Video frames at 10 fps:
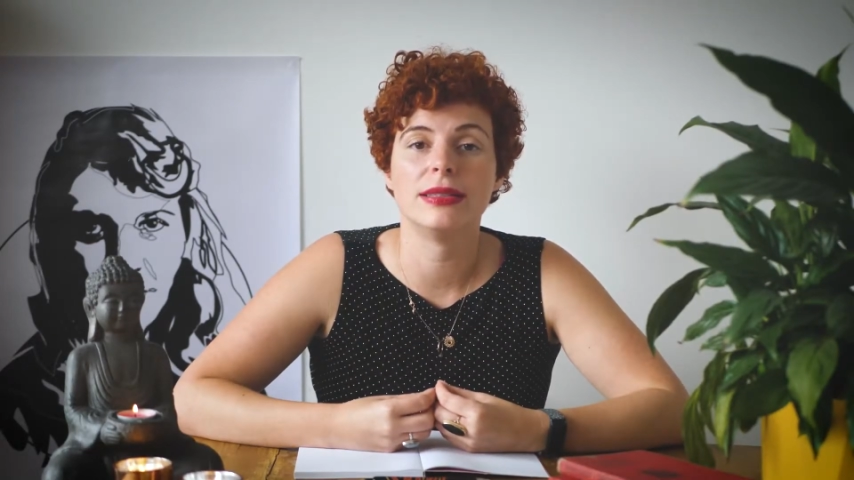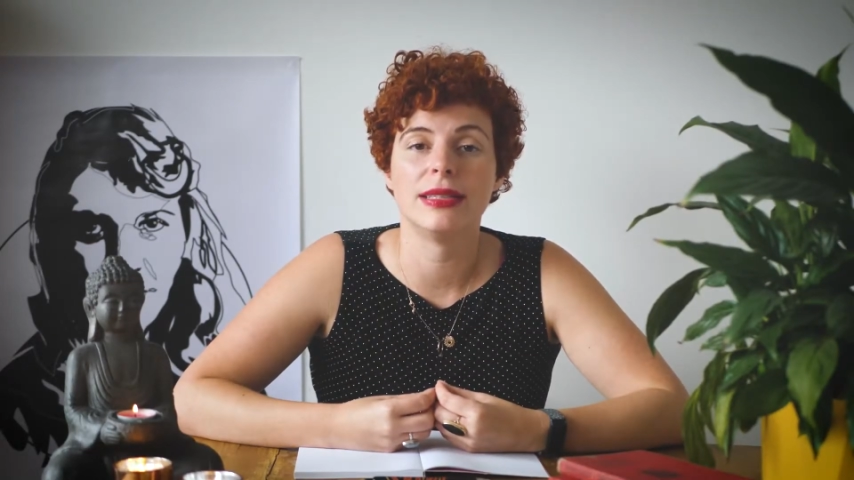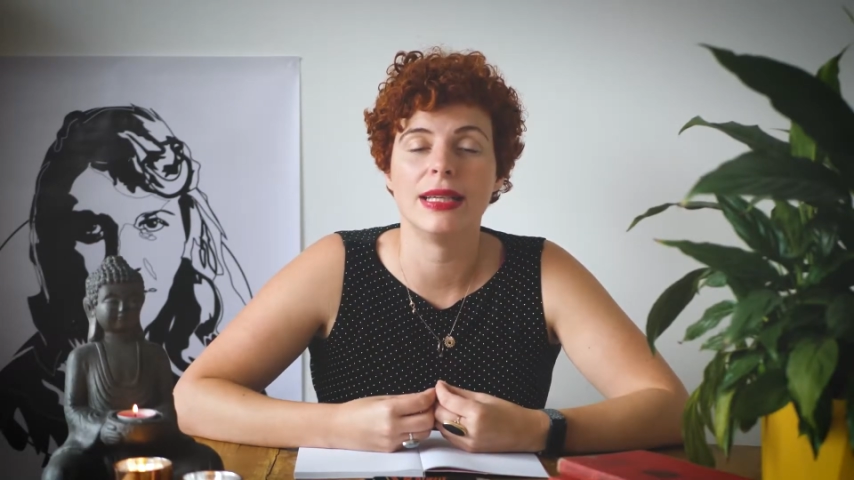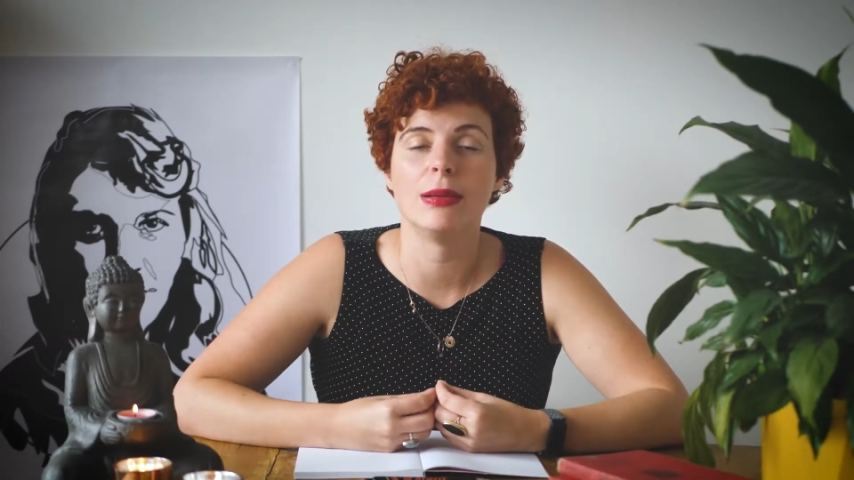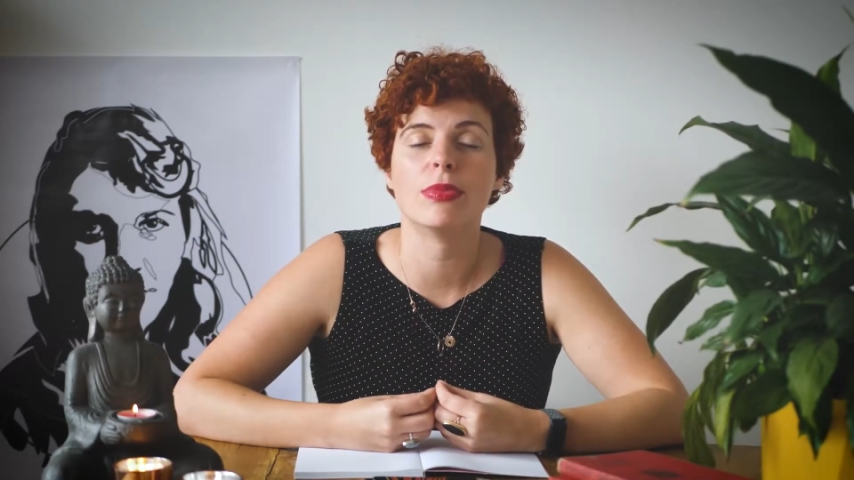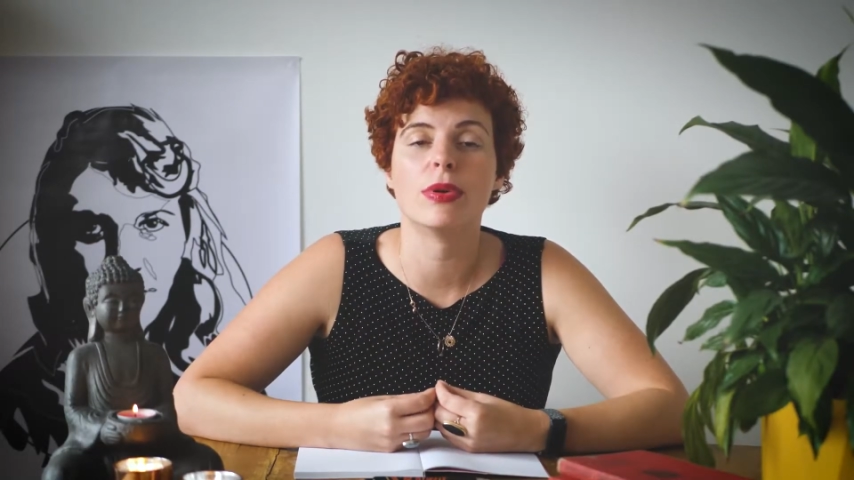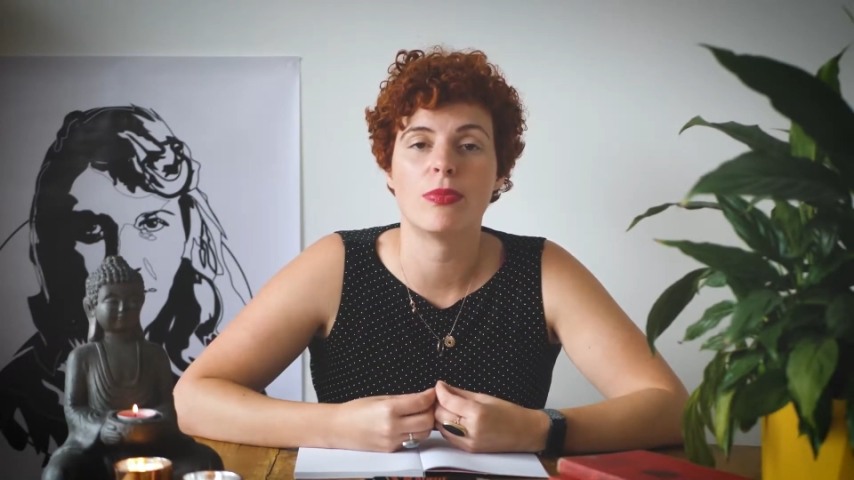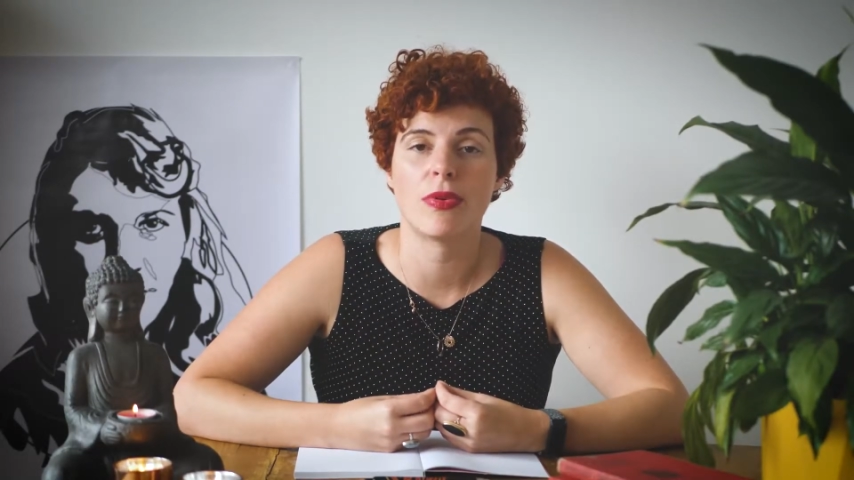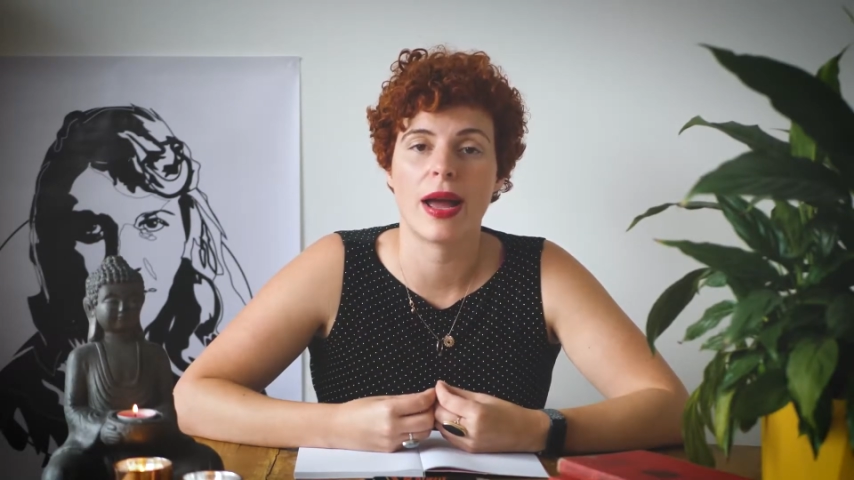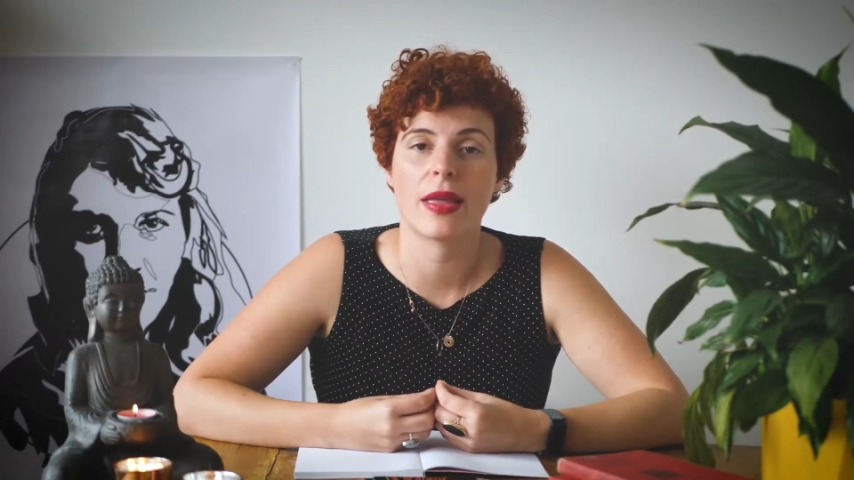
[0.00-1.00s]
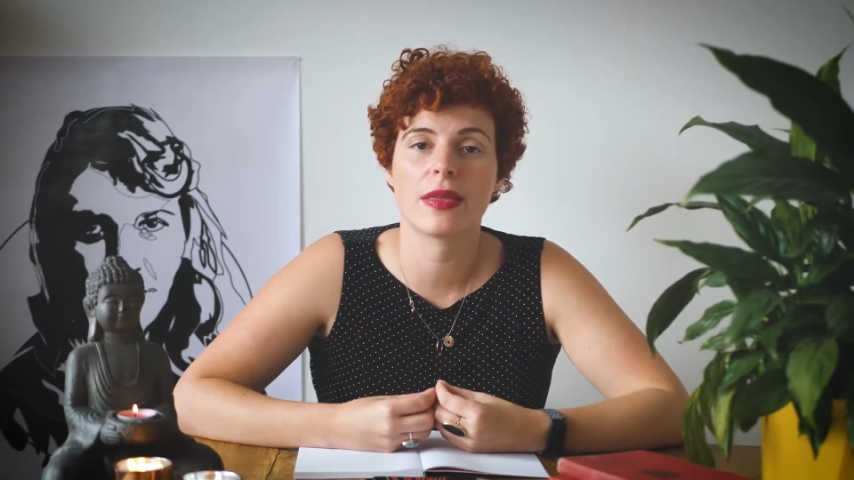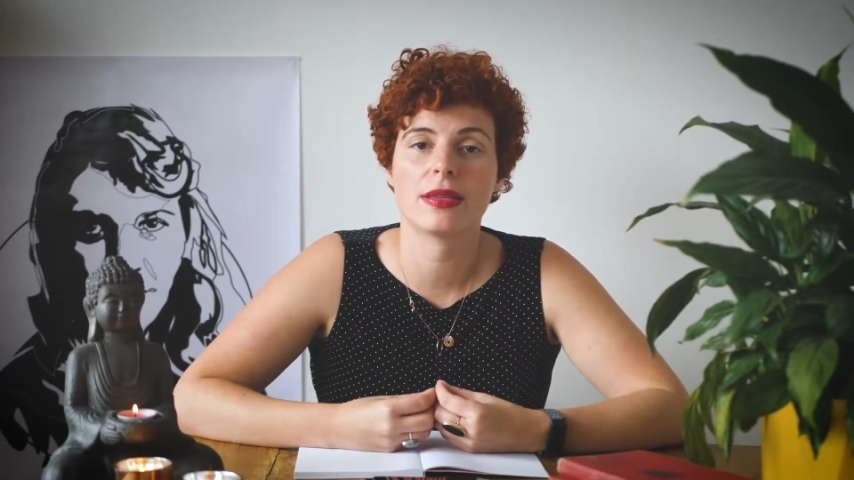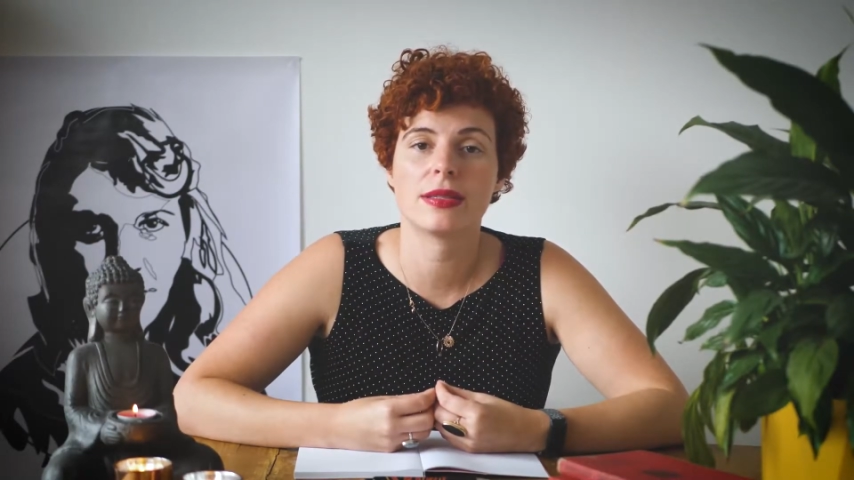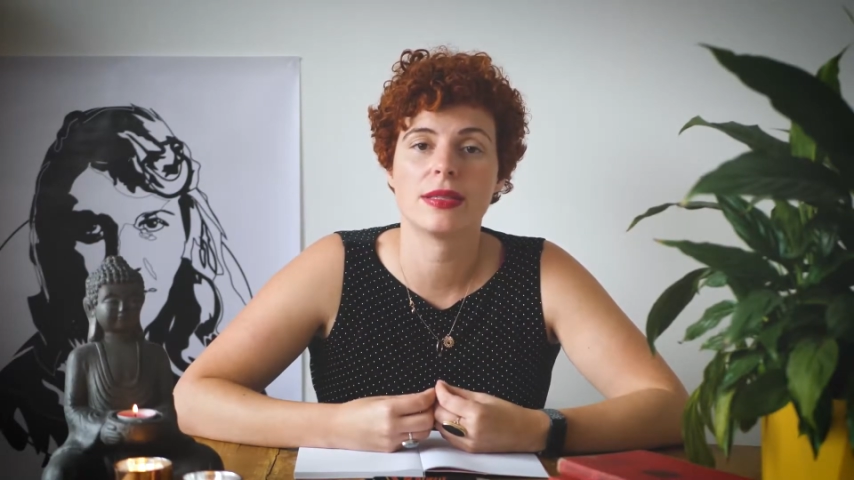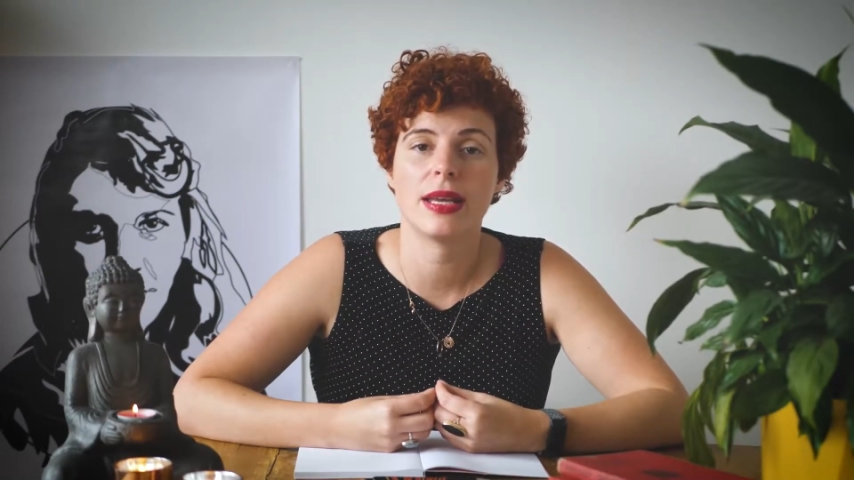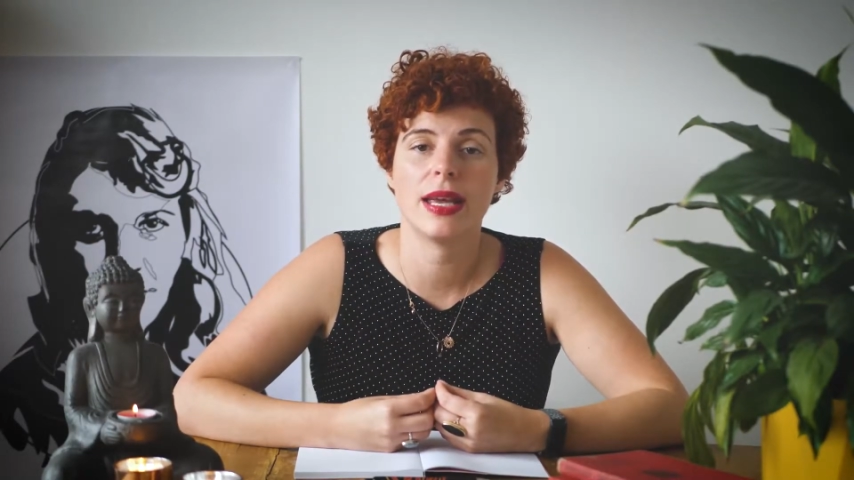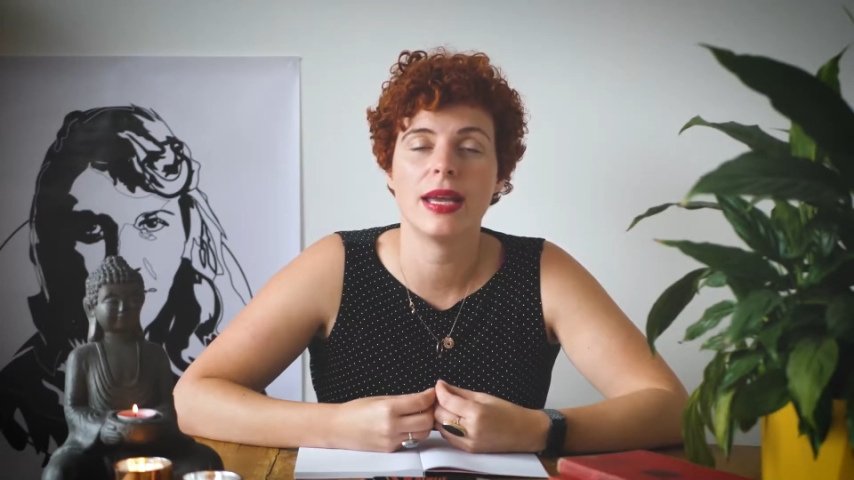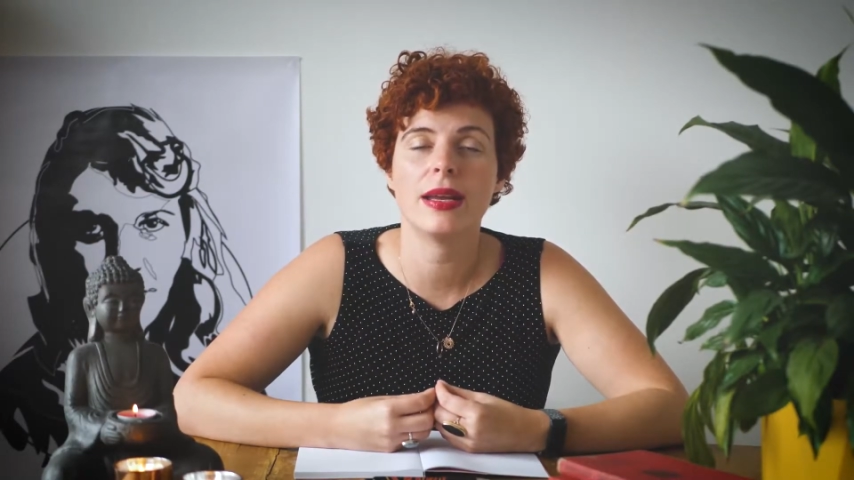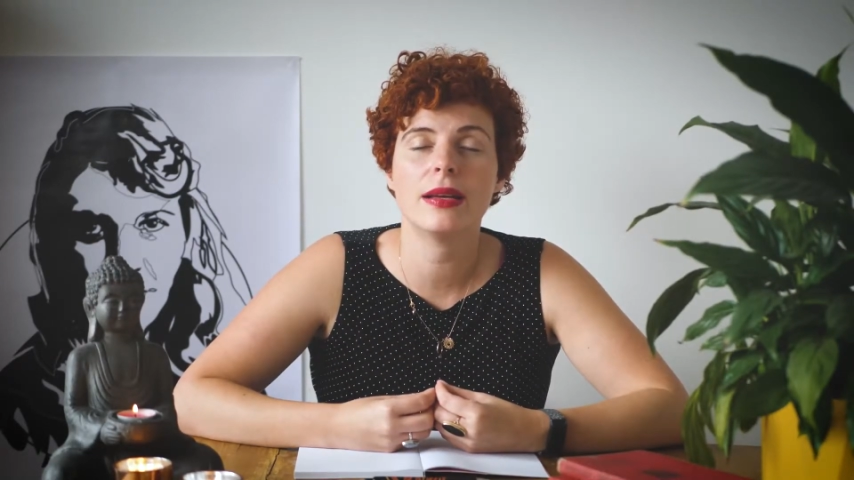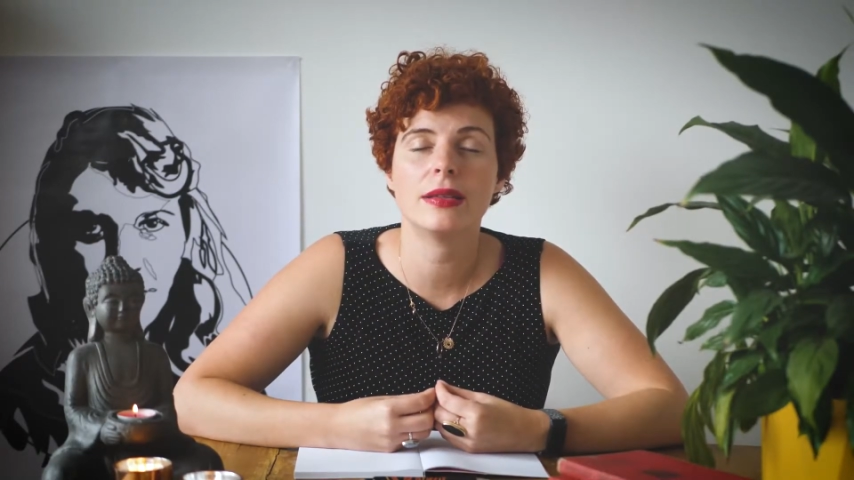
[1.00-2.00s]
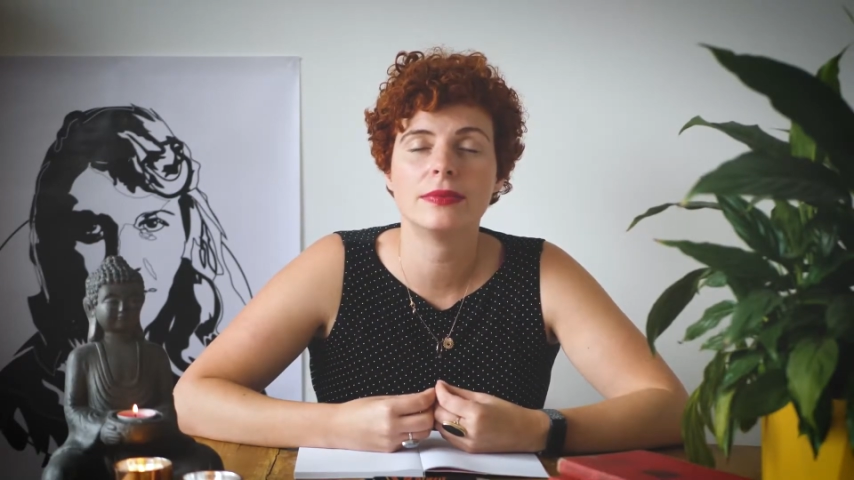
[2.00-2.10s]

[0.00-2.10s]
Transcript: deep breaths in